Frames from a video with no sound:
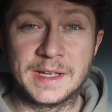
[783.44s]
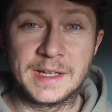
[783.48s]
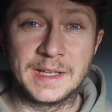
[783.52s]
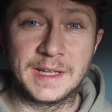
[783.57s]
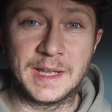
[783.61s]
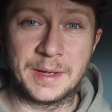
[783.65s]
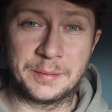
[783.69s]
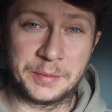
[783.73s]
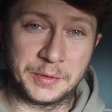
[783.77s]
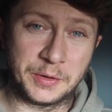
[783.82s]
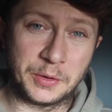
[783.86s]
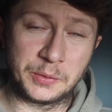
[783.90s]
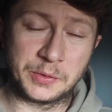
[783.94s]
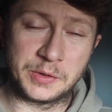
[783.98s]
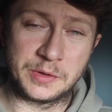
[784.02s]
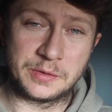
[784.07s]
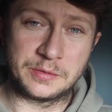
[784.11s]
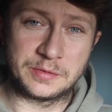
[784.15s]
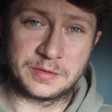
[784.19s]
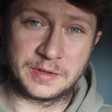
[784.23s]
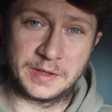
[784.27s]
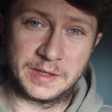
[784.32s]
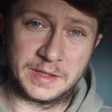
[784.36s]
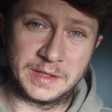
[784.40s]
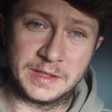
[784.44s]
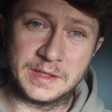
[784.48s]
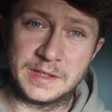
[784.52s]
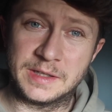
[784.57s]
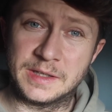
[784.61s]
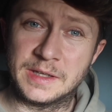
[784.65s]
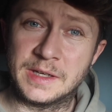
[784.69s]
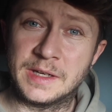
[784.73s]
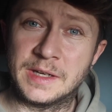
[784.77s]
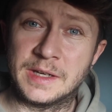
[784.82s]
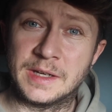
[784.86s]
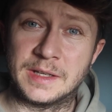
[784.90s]
Let me know what you think.
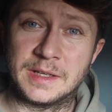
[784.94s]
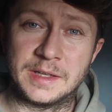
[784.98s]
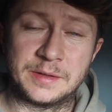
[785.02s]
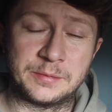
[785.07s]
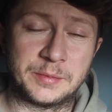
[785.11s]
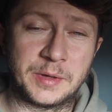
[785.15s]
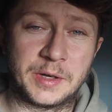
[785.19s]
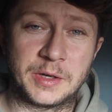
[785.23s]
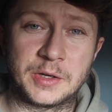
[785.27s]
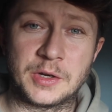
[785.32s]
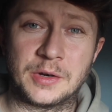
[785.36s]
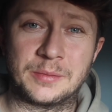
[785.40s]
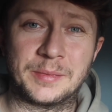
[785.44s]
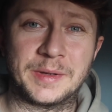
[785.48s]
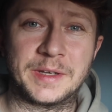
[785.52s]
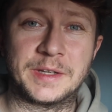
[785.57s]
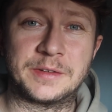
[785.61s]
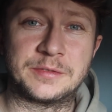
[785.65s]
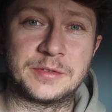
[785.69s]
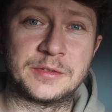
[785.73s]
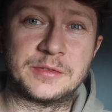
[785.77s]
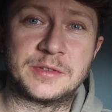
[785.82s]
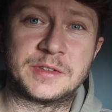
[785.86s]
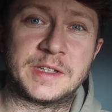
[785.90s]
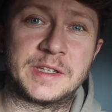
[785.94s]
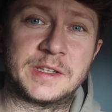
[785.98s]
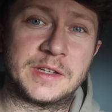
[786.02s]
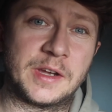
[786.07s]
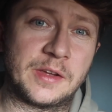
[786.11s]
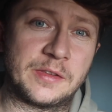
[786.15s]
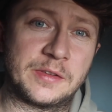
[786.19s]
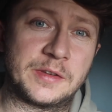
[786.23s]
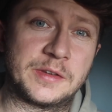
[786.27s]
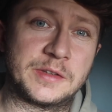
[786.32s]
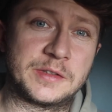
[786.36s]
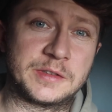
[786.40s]
Leave me a comment if you've seen
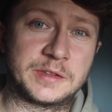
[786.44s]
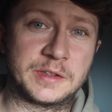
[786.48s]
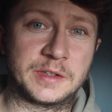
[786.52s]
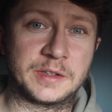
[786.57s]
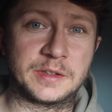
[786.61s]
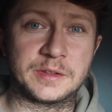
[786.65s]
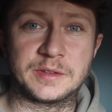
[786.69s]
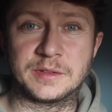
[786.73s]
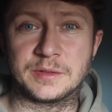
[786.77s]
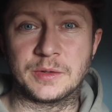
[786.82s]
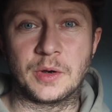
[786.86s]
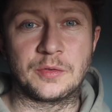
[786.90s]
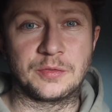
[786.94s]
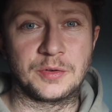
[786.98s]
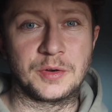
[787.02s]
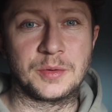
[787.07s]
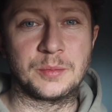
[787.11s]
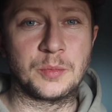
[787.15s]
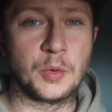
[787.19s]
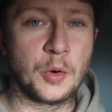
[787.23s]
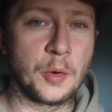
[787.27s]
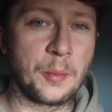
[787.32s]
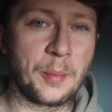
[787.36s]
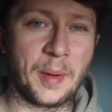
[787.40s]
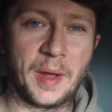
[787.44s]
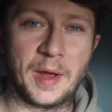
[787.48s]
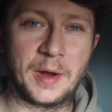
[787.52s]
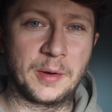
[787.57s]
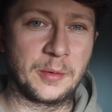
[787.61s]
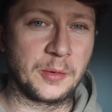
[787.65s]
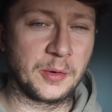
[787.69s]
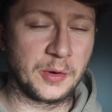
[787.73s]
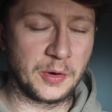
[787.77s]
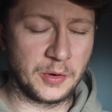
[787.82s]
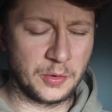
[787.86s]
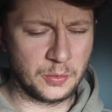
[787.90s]
others that offer more
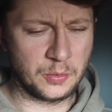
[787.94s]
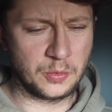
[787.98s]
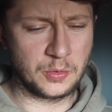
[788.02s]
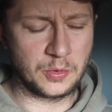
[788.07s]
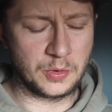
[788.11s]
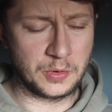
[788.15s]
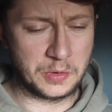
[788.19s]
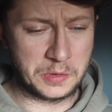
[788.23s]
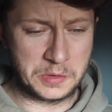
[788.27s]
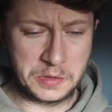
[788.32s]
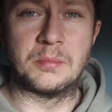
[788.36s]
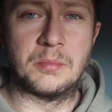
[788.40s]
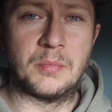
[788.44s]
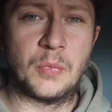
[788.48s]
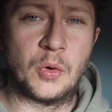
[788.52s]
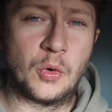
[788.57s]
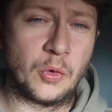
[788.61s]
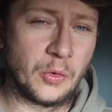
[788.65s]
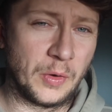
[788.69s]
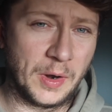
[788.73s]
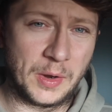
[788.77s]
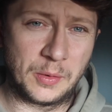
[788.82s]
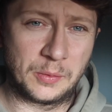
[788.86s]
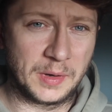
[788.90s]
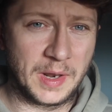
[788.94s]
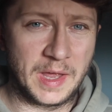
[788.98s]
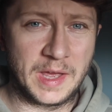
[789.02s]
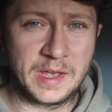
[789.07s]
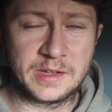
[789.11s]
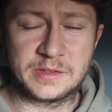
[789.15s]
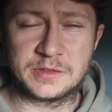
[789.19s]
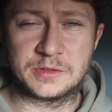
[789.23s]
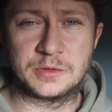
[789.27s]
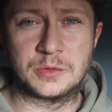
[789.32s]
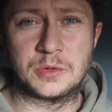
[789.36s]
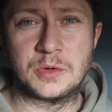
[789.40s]
power or more
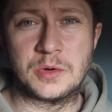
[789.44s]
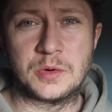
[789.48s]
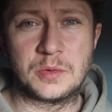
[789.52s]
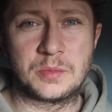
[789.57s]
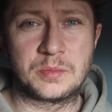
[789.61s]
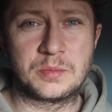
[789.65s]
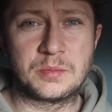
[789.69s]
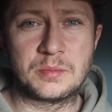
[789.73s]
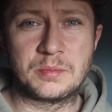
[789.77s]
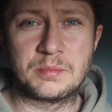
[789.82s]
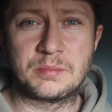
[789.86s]
outlets or